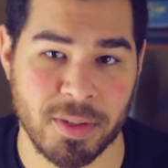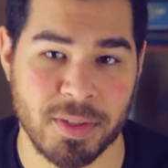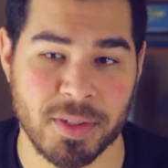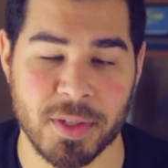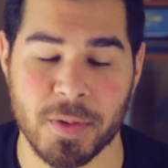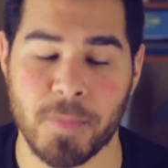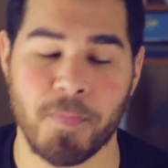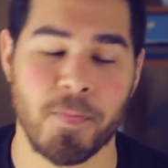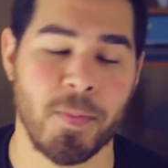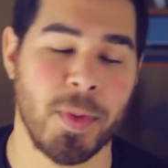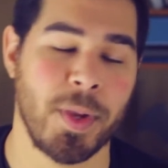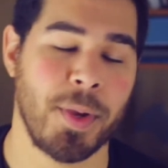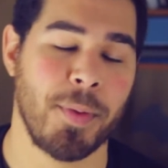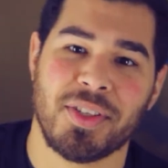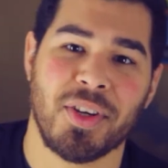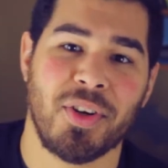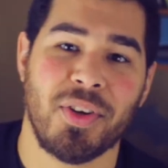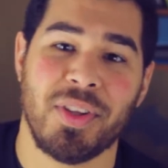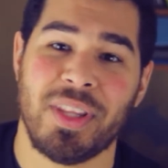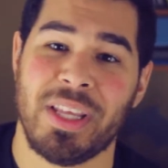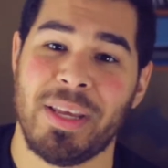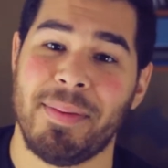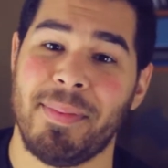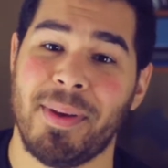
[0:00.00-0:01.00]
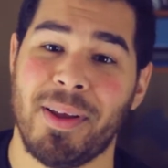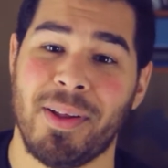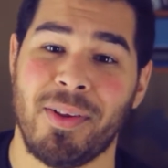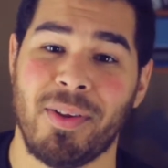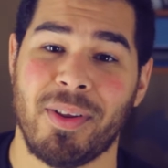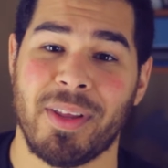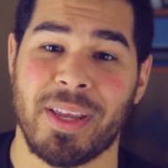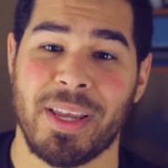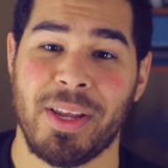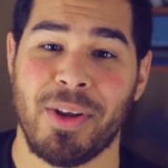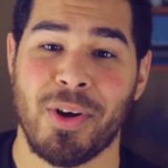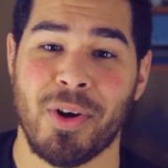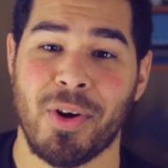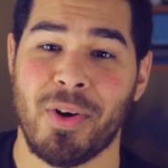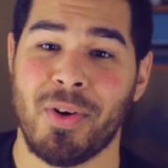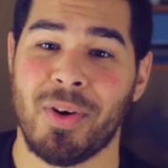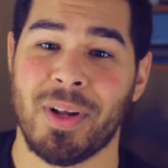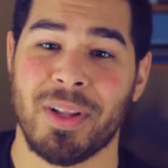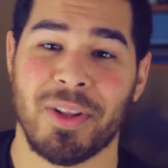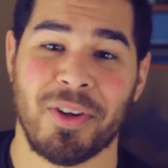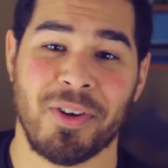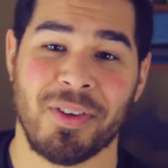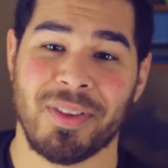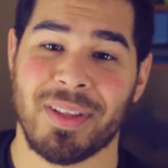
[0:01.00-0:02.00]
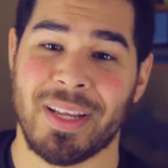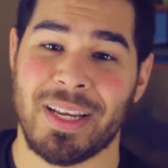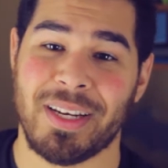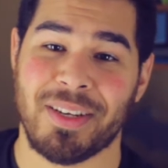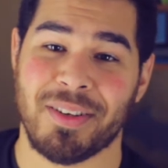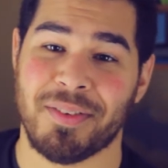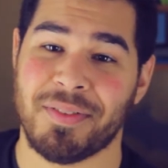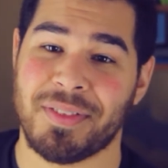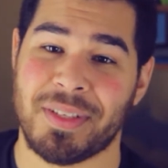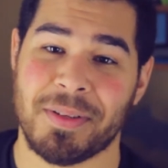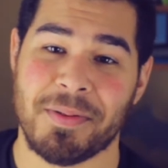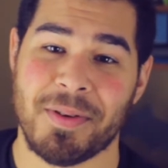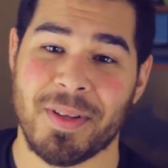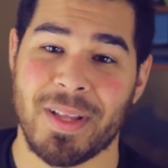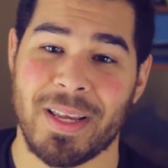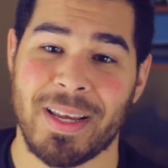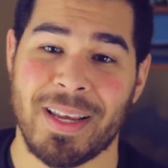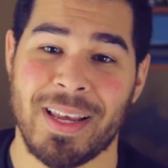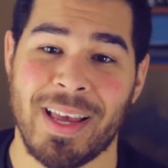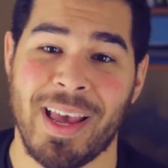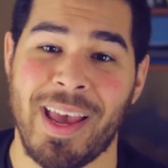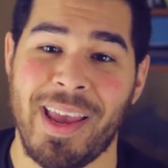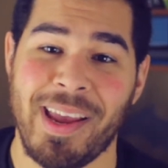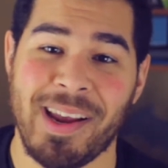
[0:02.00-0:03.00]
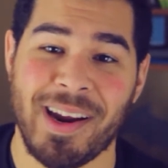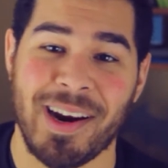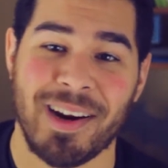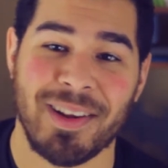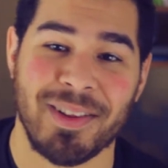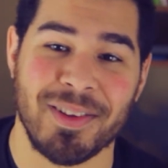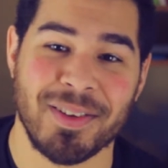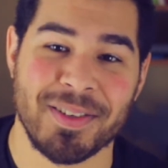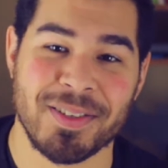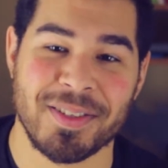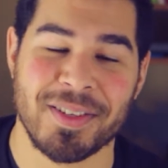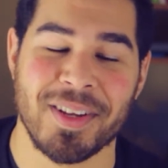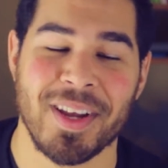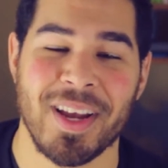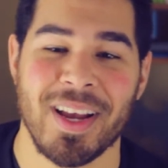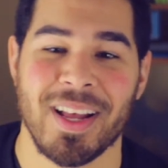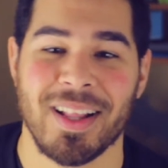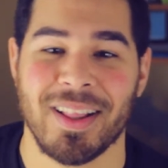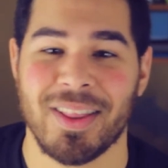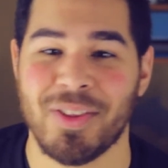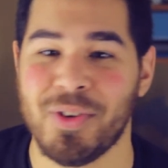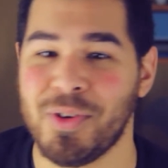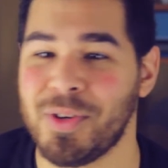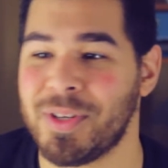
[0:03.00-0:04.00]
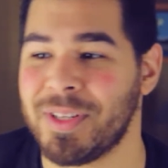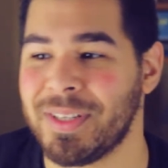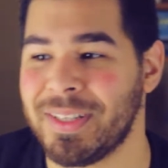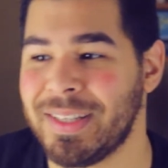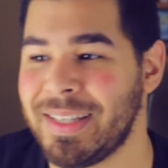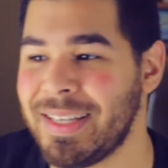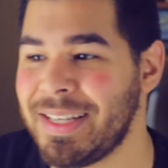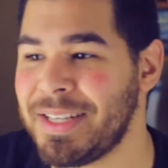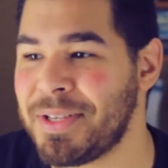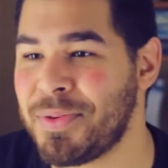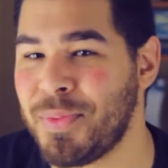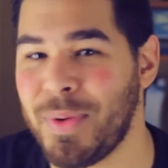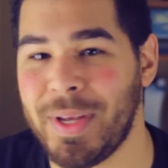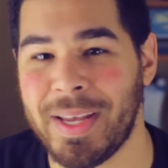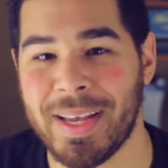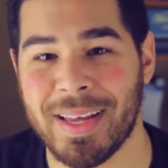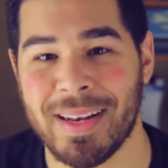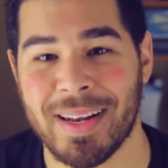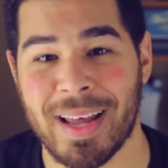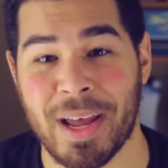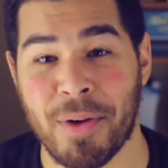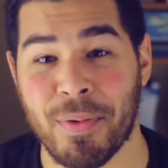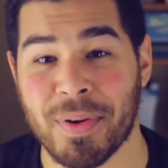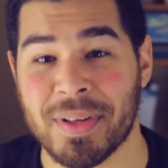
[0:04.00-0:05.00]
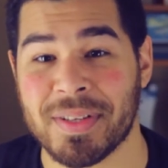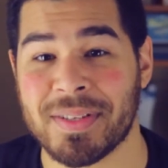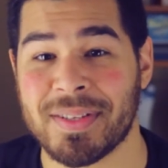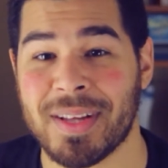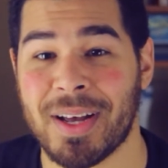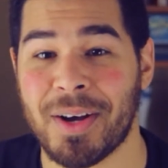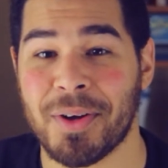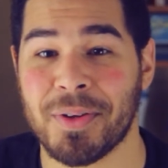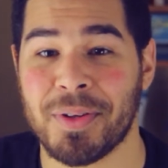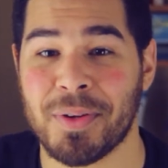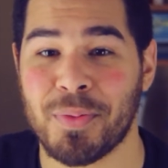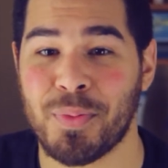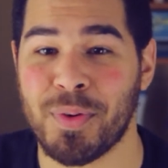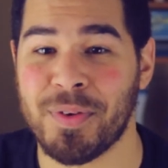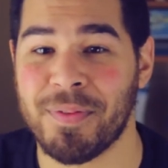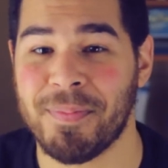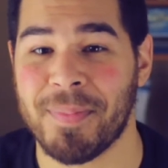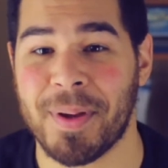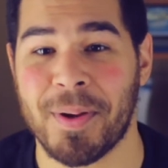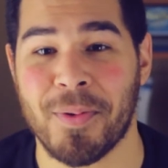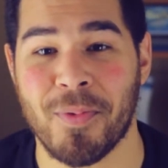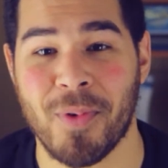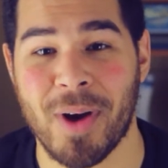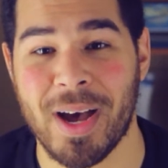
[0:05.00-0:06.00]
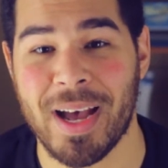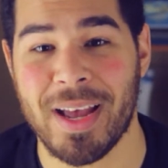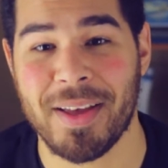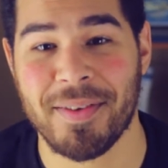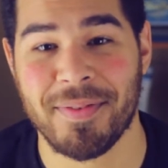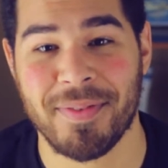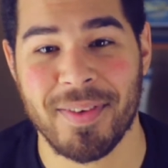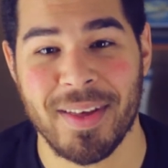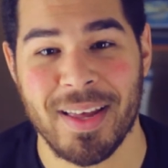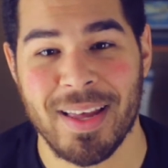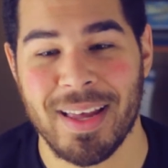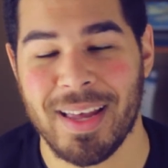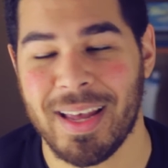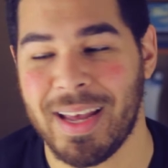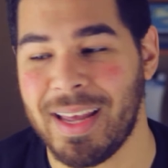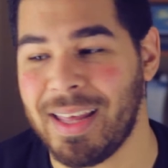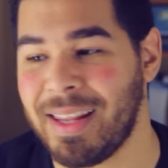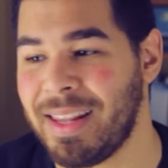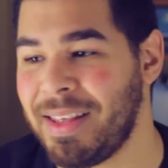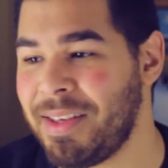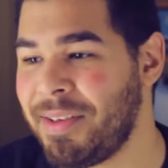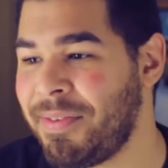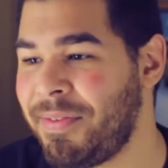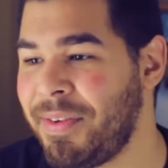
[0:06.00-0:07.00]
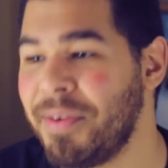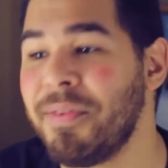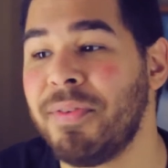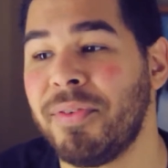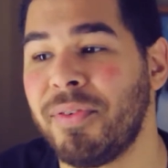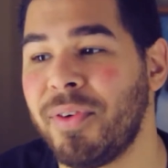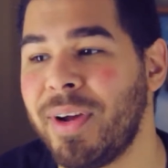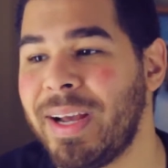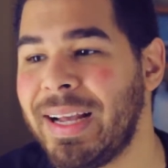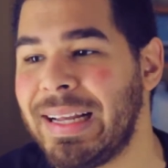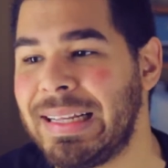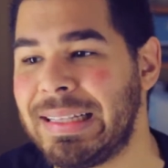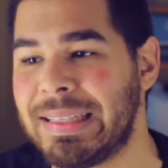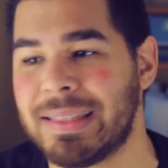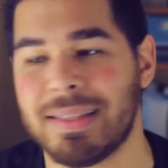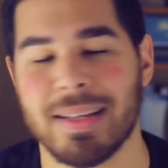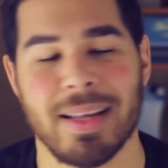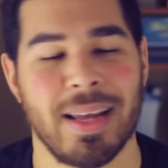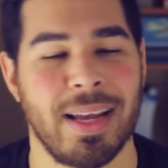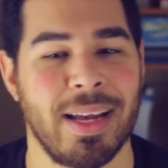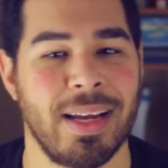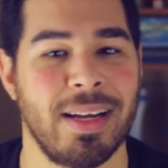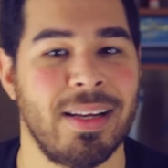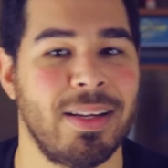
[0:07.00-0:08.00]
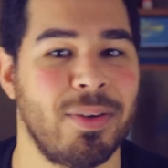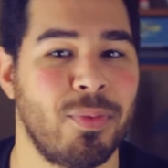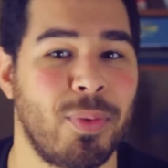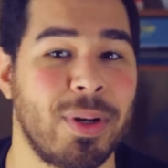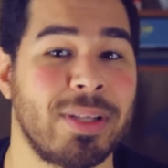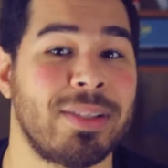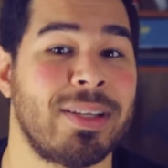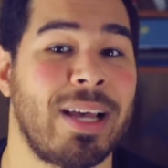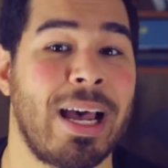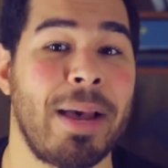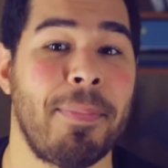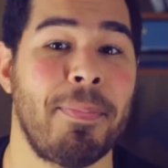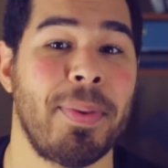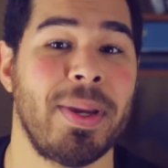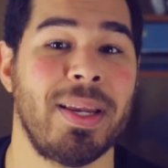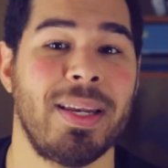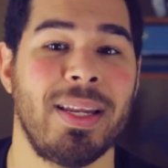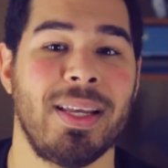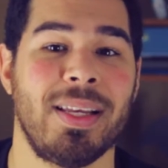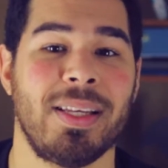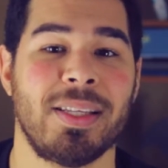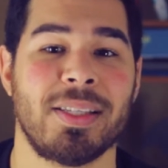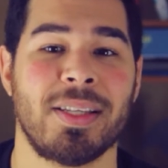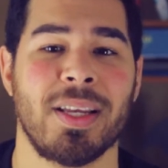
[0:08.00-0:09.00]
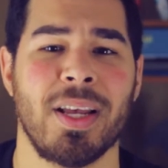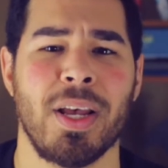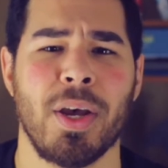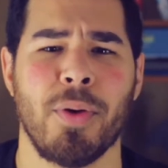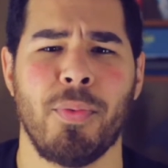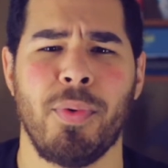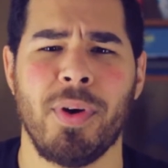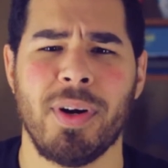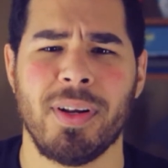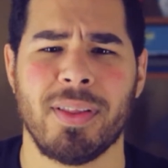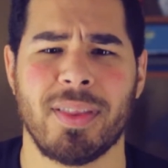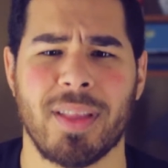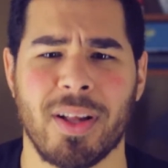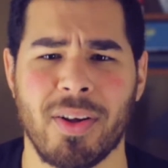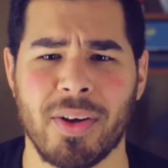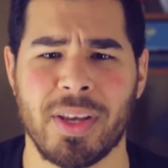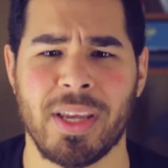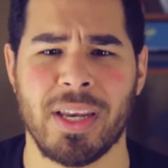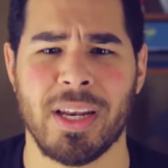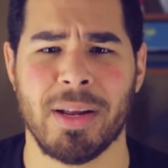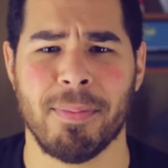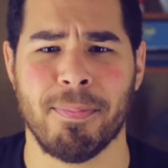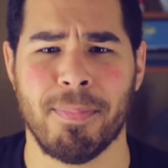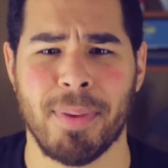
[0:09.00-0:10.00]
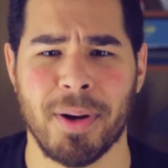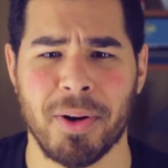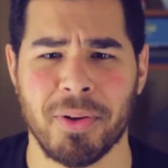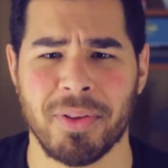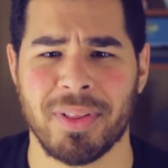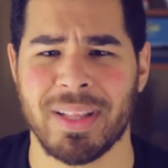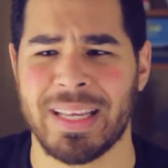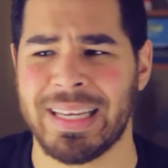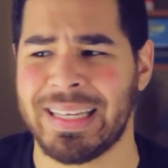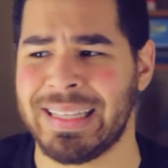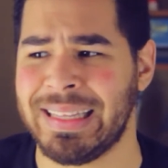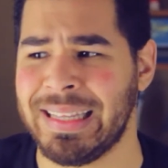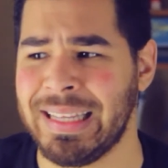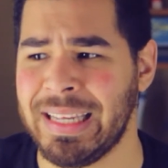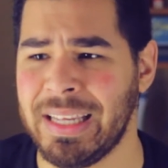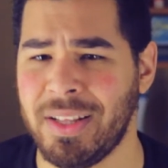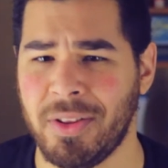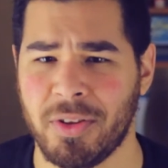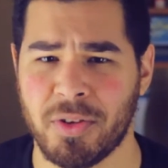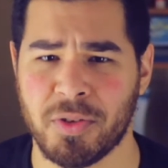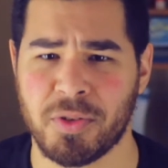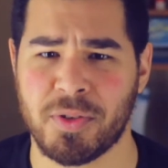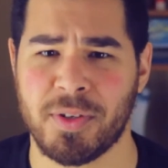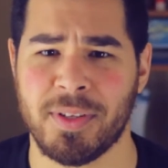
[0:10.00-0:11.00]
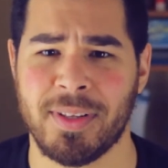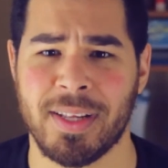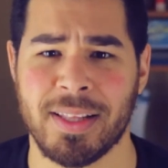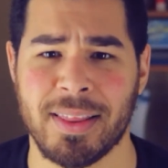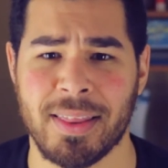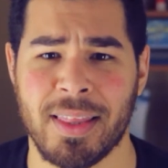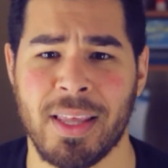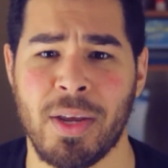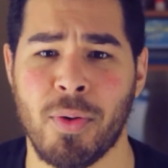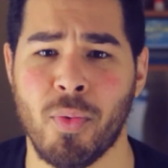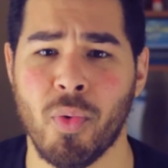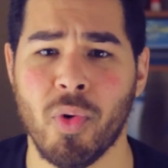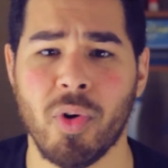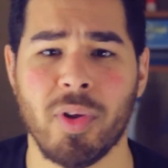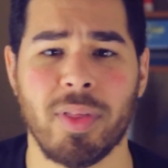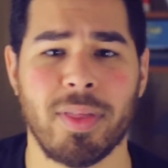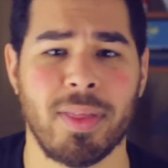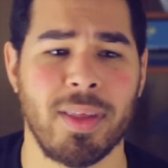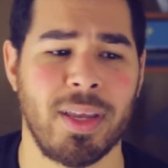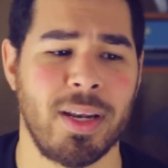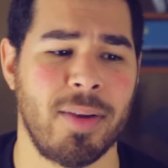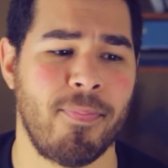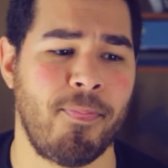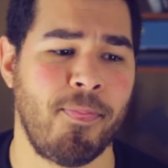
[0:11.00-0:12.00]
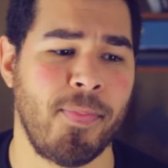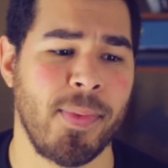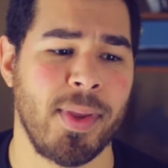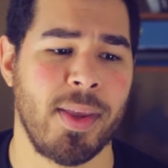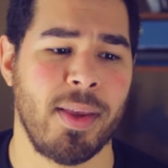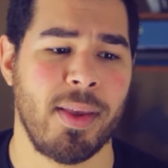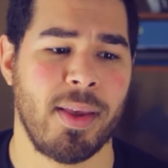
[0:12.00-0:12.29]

So the email can go along the line of something like, hey Carlos, look, this weekend I was out with my wife and a few friends, and what happened is we were talking about like the industry that they worked in,